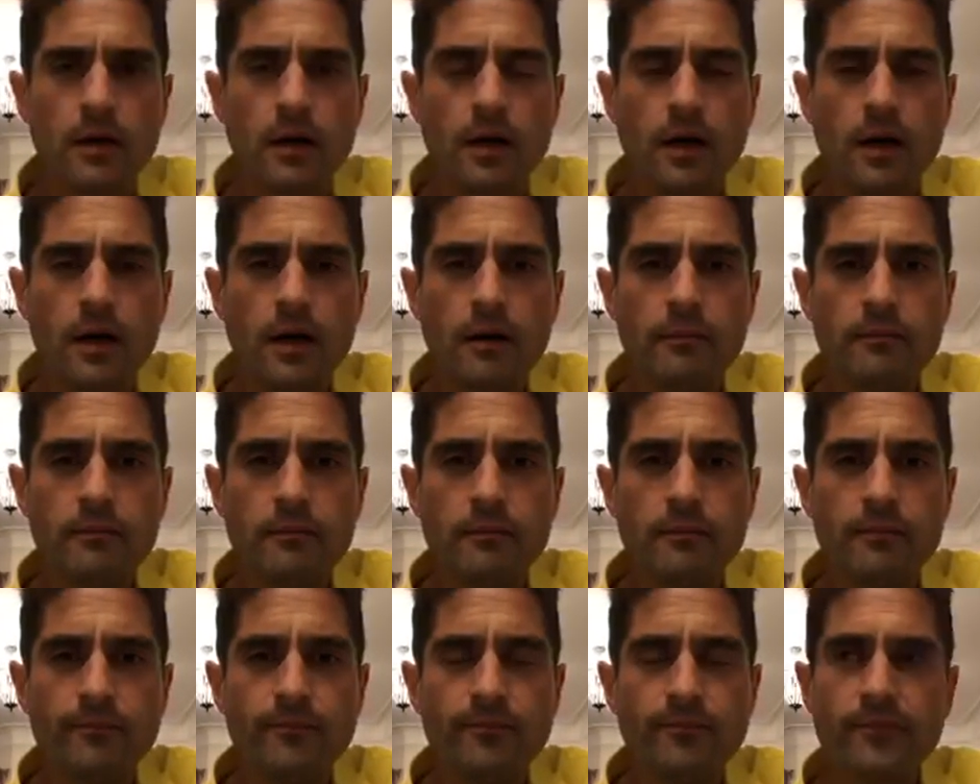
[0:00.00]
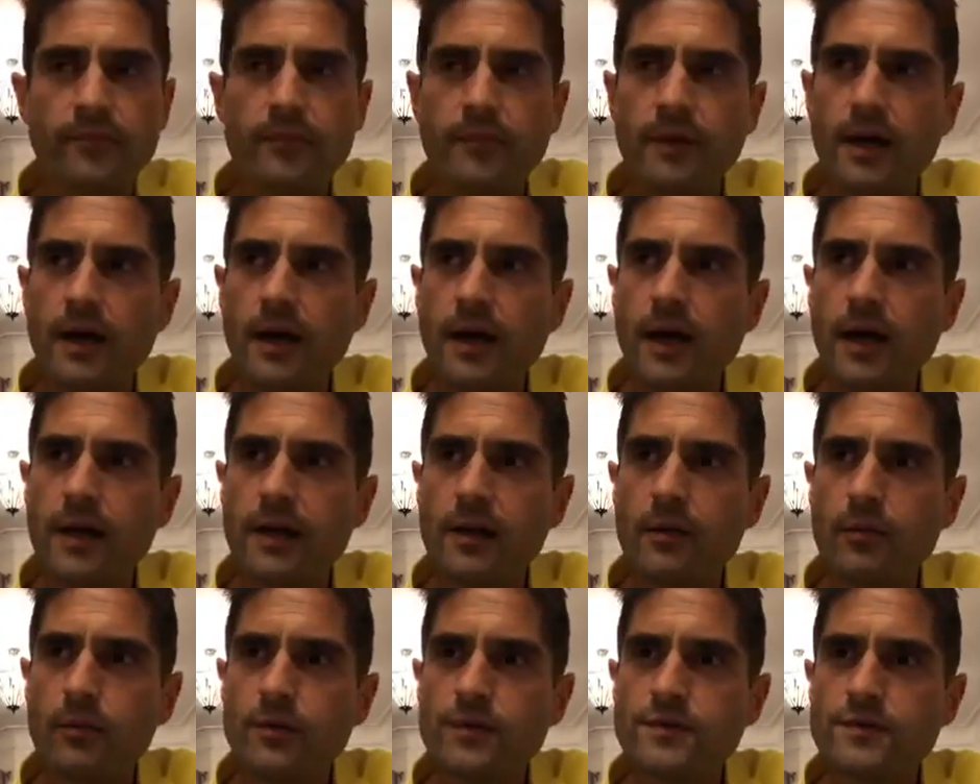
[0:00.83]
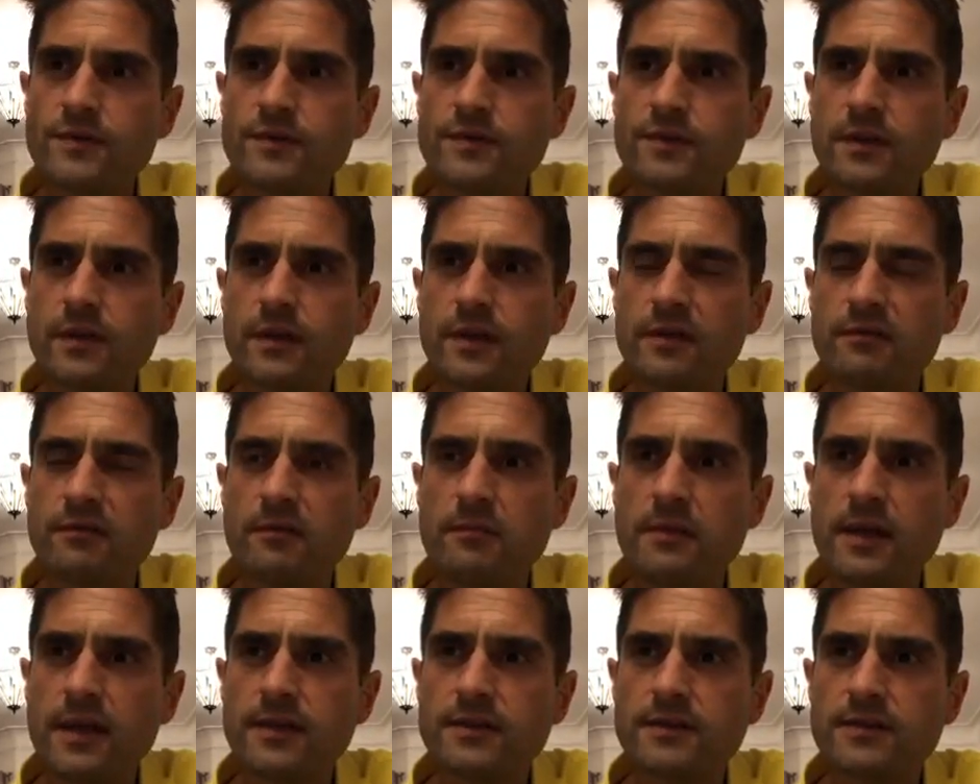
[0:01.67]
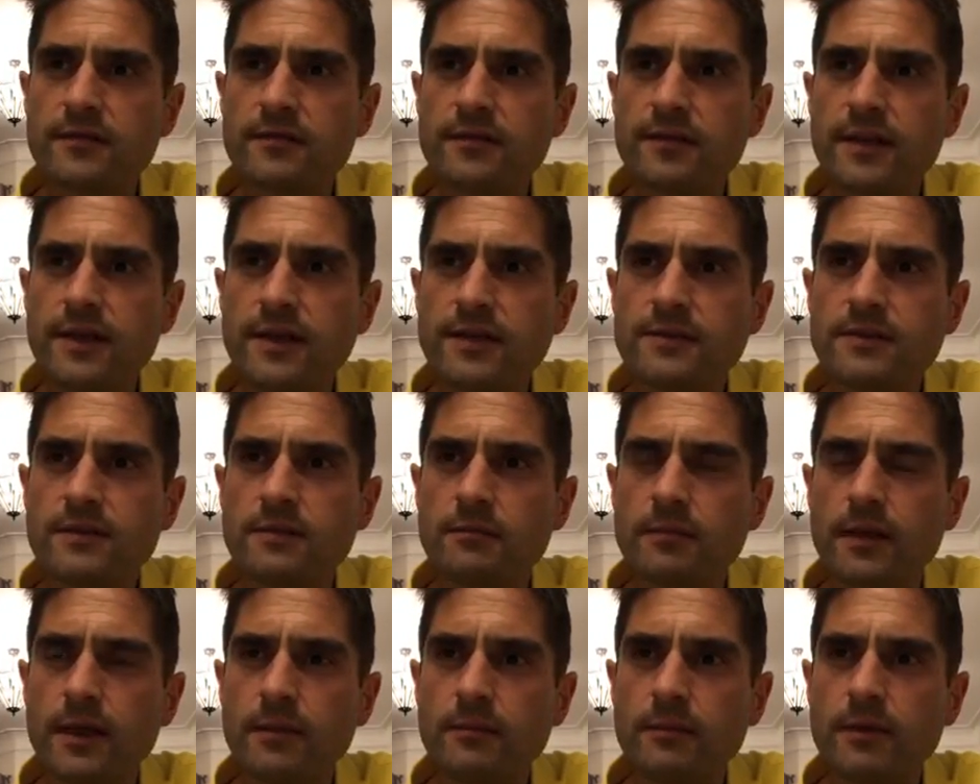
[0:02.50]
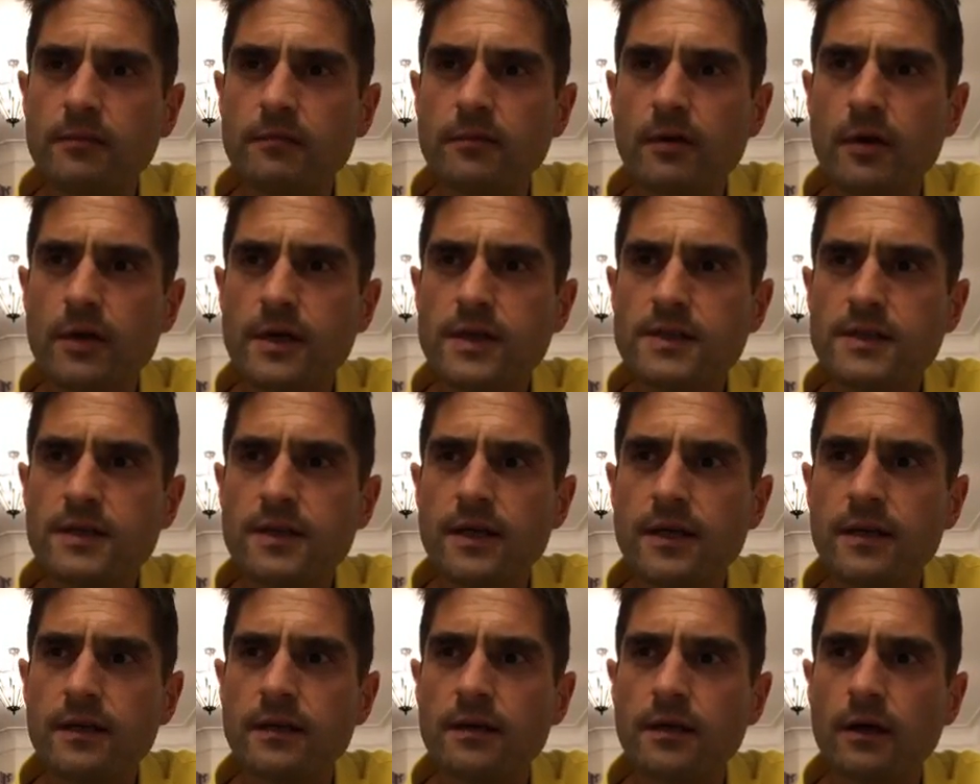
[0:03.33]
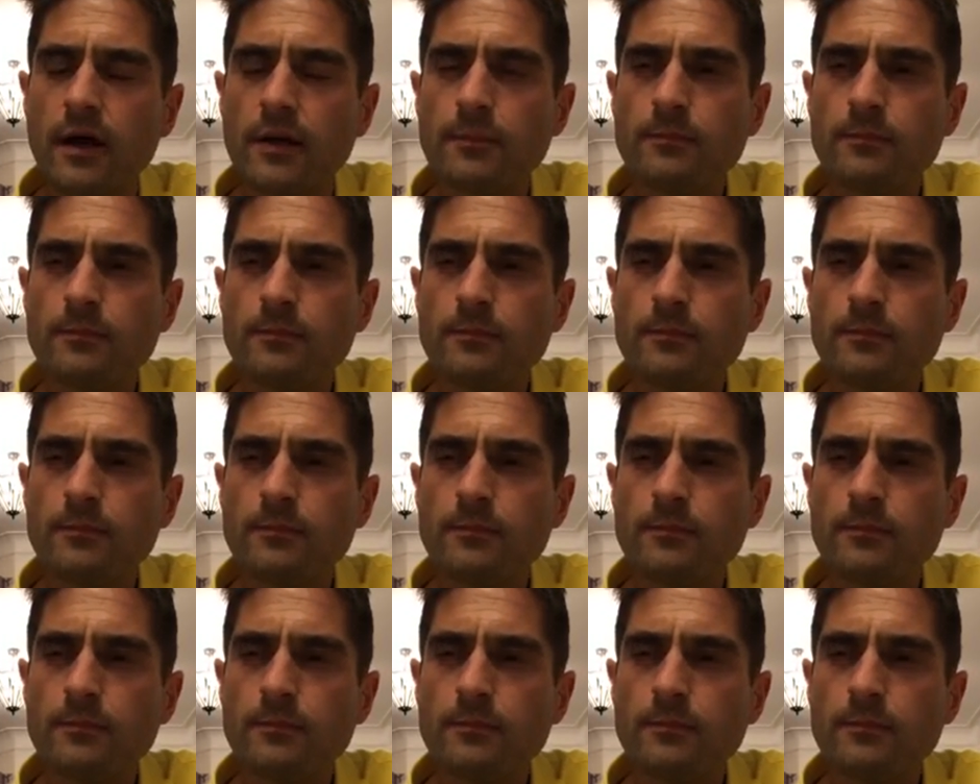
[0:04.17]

and it was kind of a mix of things that made me write it.